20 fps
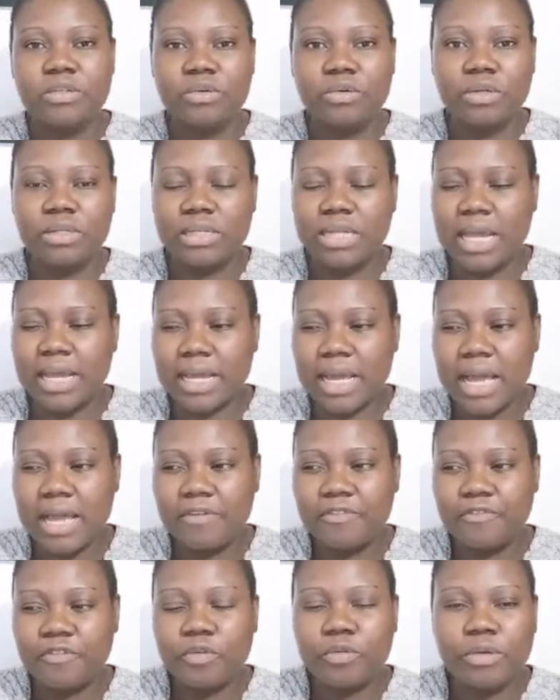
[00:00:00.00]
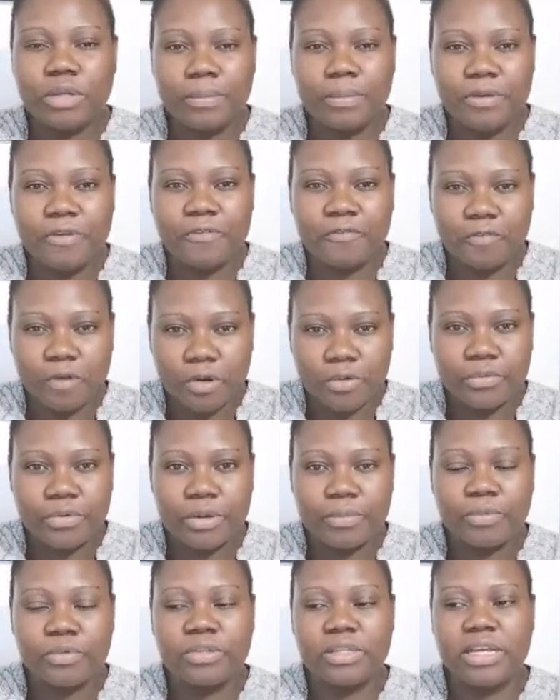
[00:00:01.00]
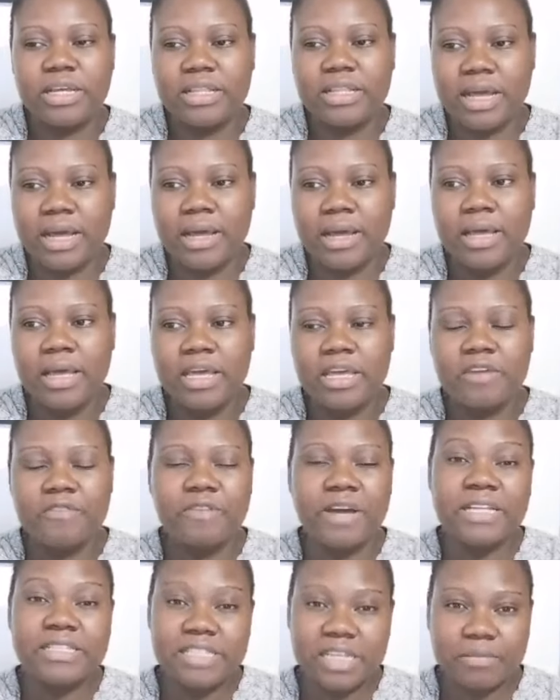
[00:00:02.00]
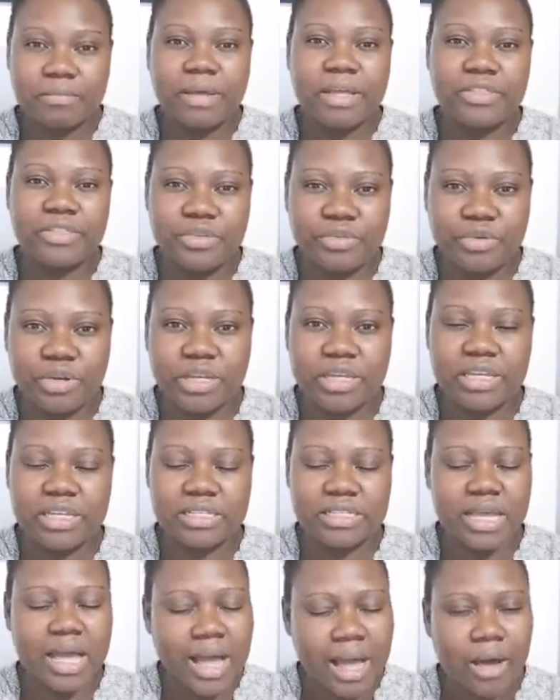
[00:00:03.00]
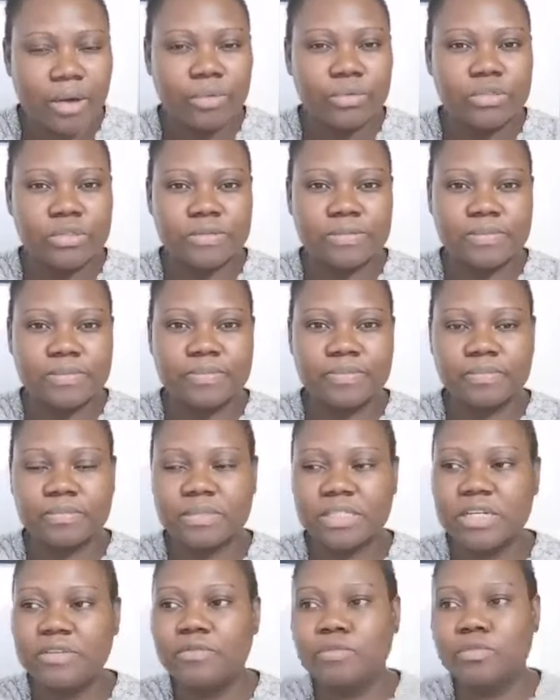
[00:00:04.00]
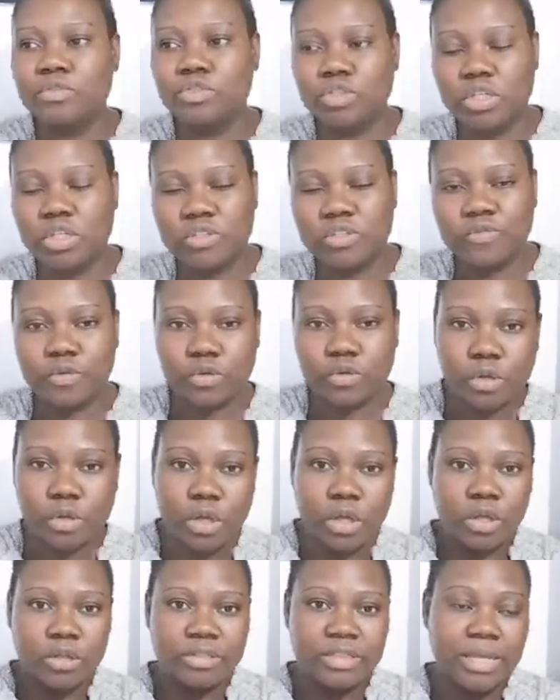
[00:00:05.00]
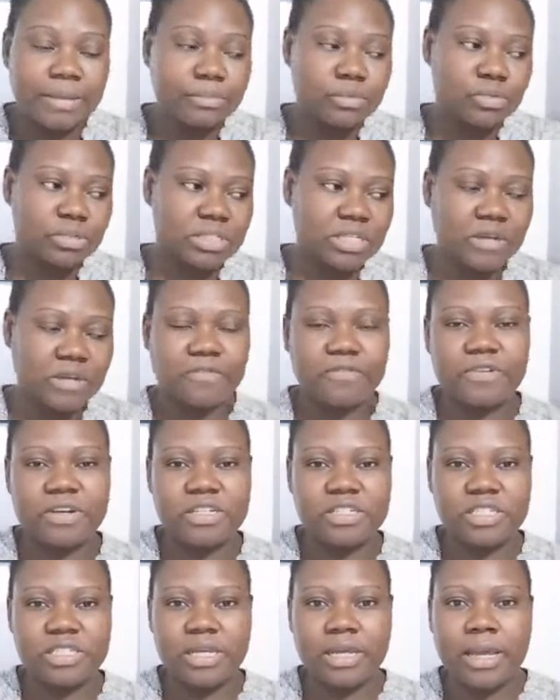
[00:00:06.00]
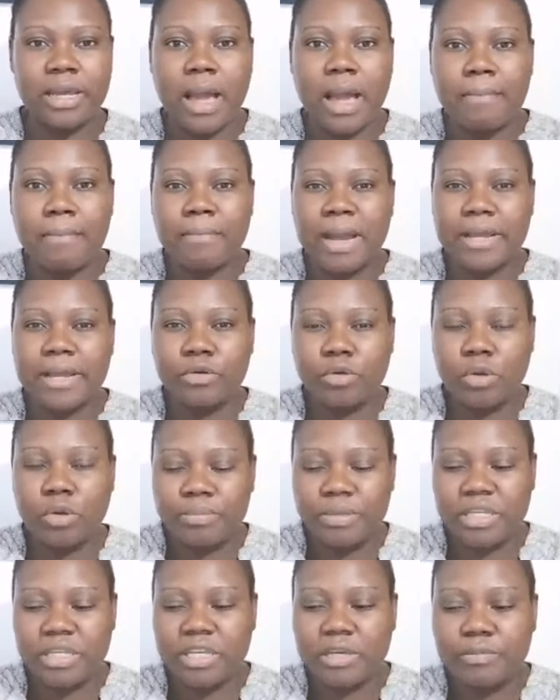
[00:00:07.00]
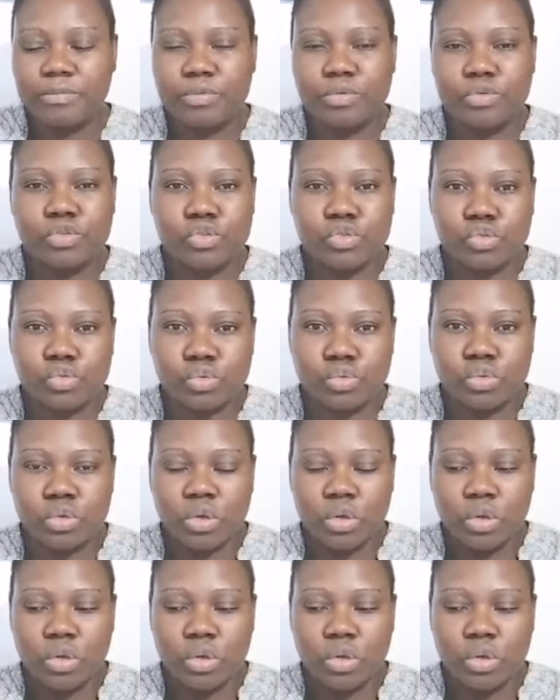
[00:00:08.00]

like, I feel a bit vulnerable there, that if I take my 3 kids out, even just for them to take fresh air, I might not be able to